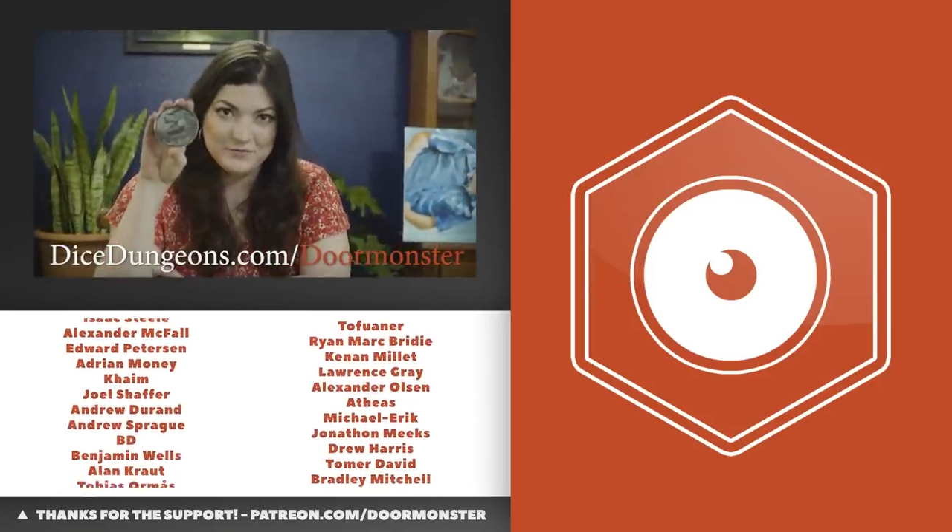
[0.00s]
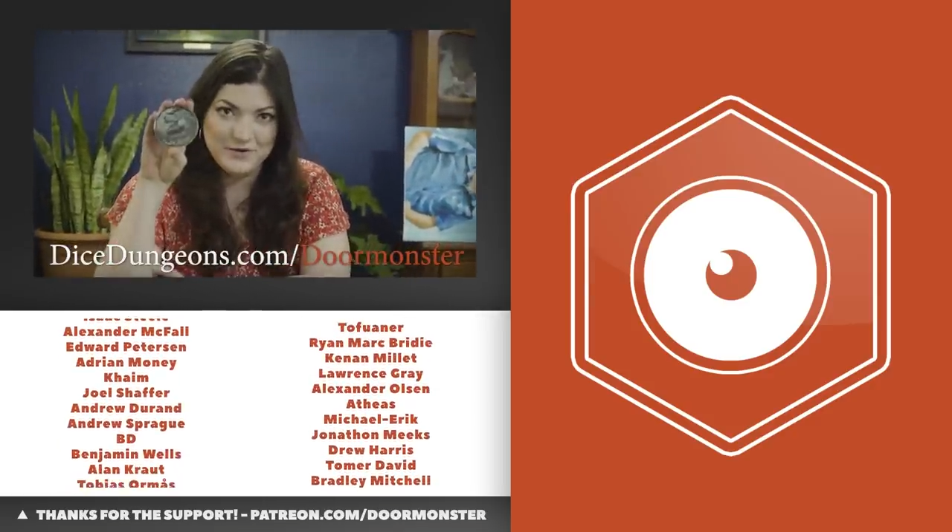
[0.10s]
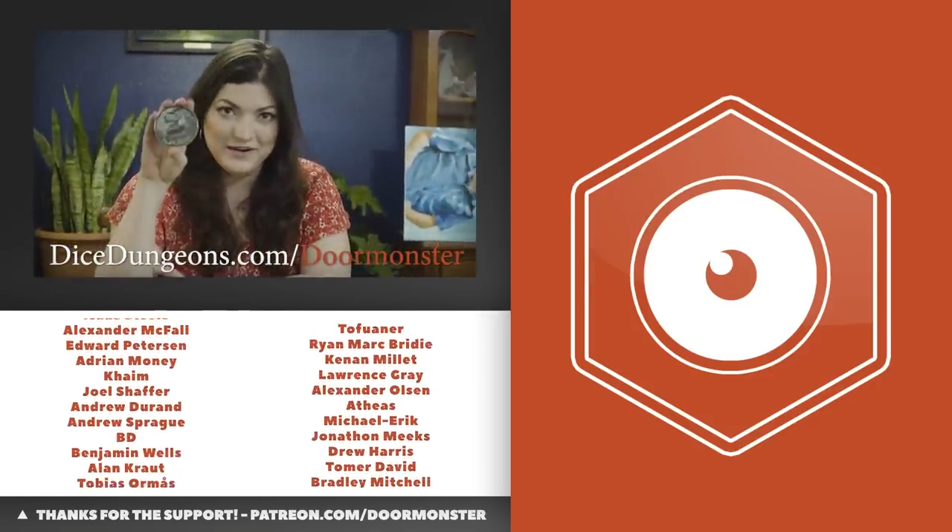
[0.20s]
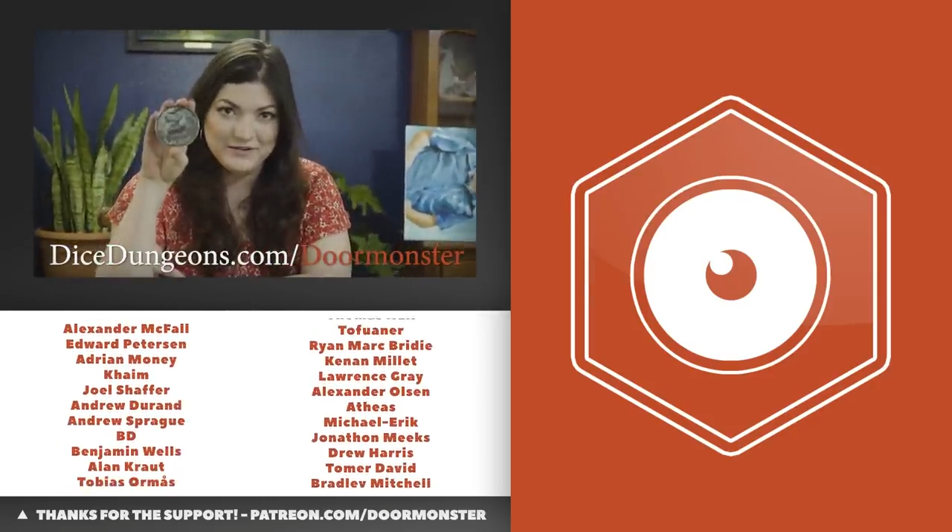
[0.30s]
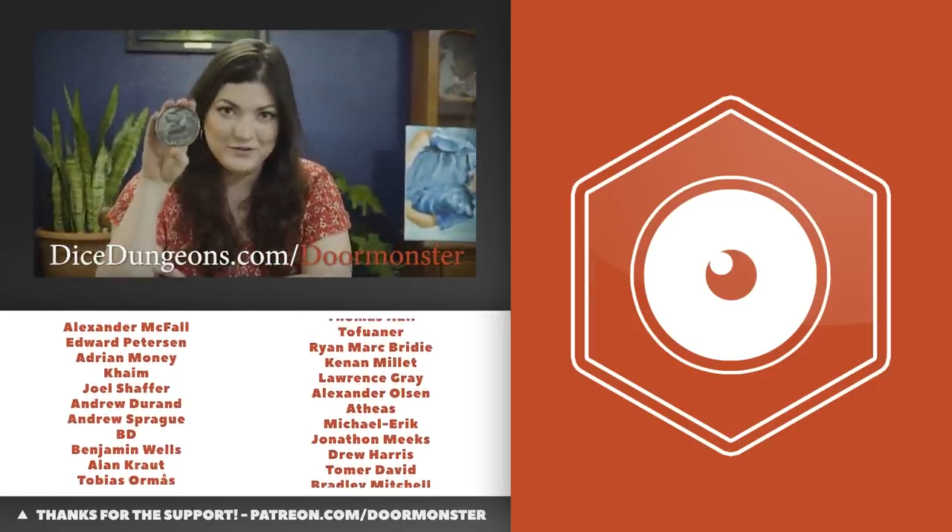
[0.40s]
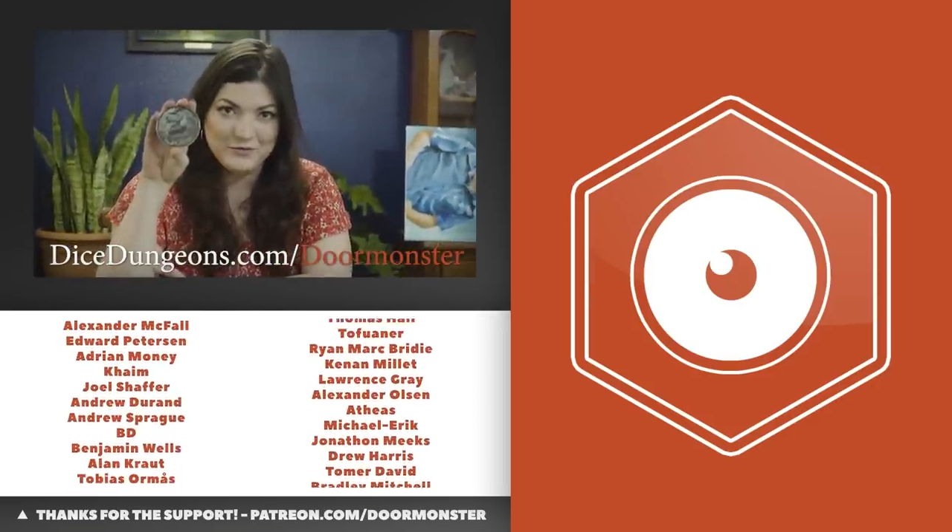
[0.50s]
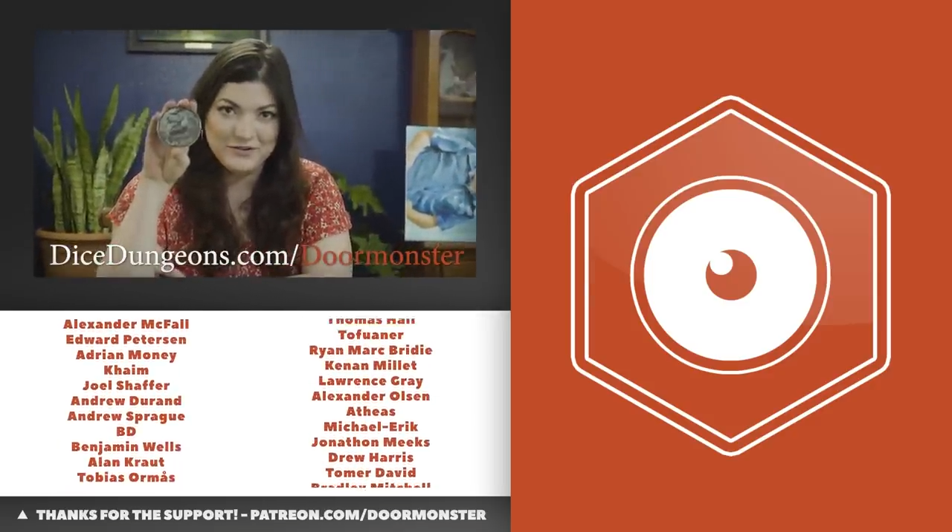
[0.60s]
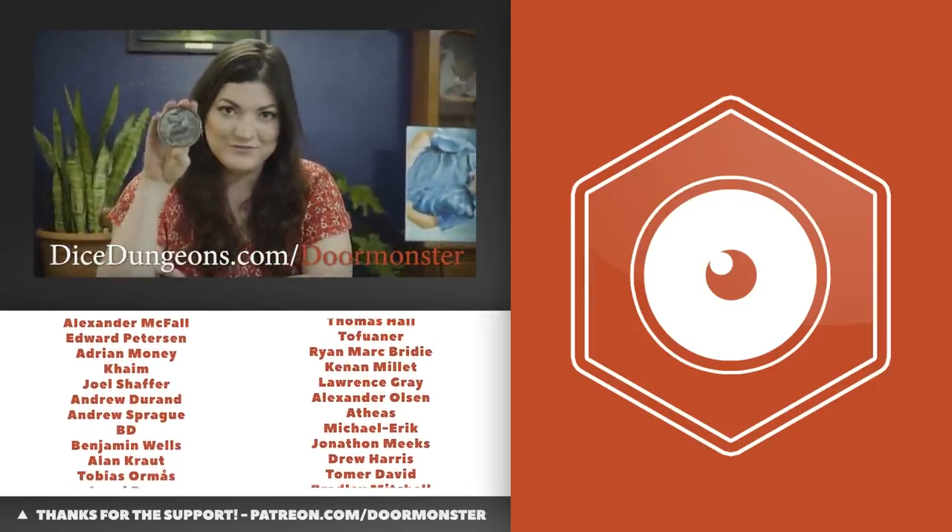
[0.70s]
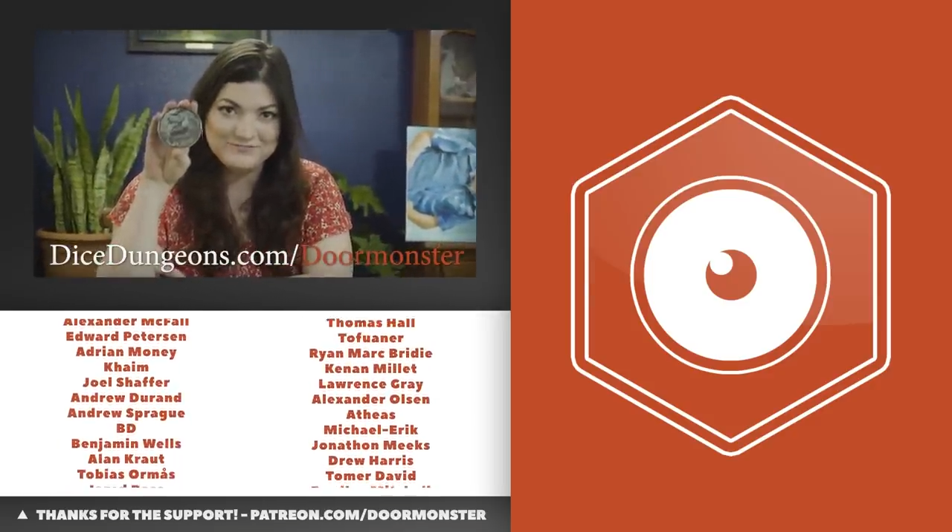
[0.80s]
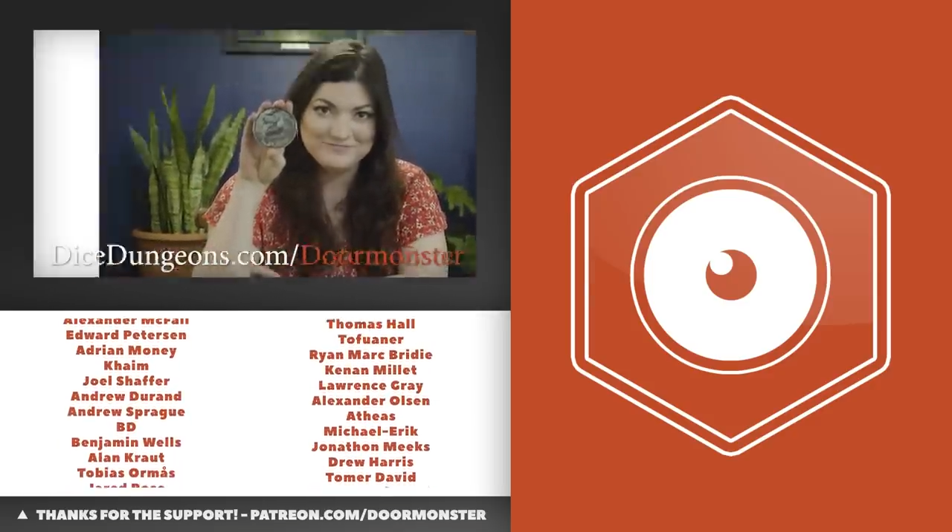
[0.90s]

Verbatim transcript: dragon coin.